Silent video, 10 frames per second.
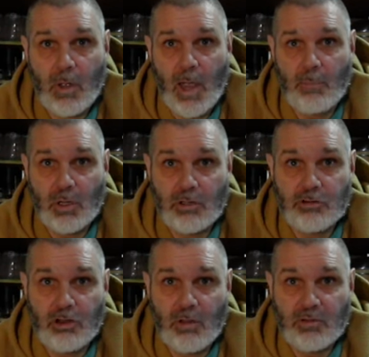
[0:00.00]

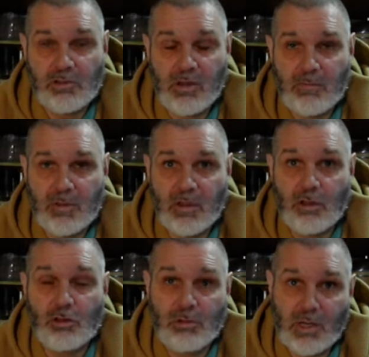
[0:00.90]
ambulance service and everything,
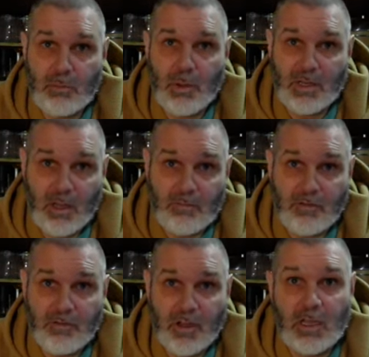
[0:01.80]
because really, when you have
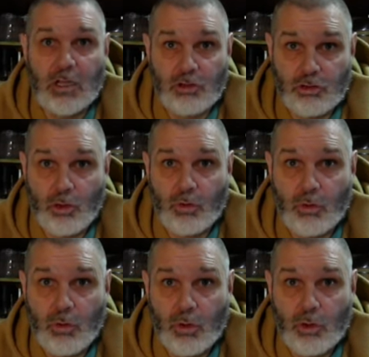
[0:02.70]
a fit, you
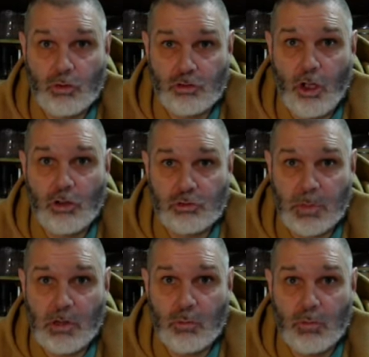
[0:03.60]
should go to
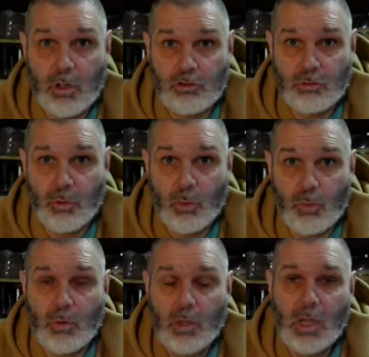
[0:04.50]
hospital as a
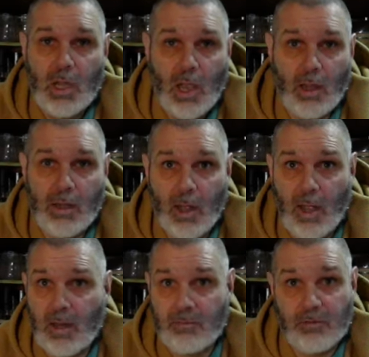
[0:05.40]
rule. I,
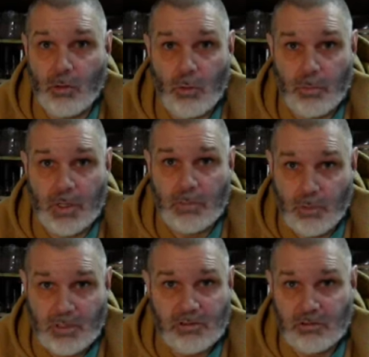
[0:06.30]
I never go meat,
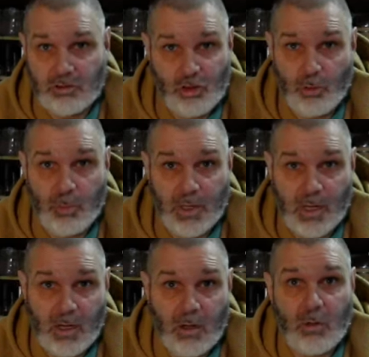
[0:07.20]
which is stupid
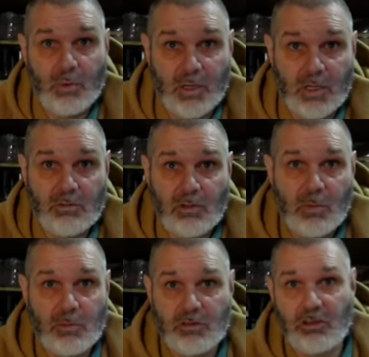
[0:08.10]
and I know it is.
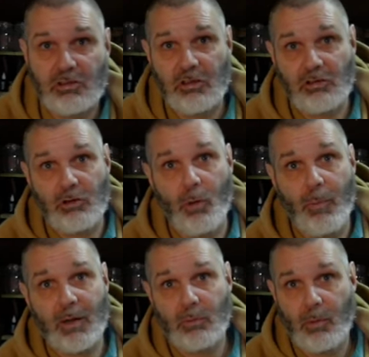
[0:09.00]
My sisters go
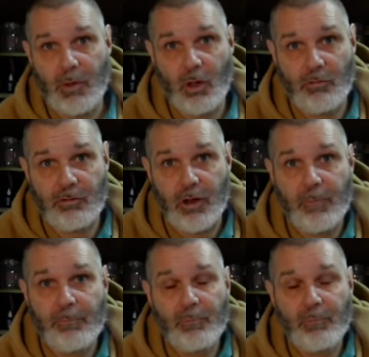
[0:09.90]
mad with me over it.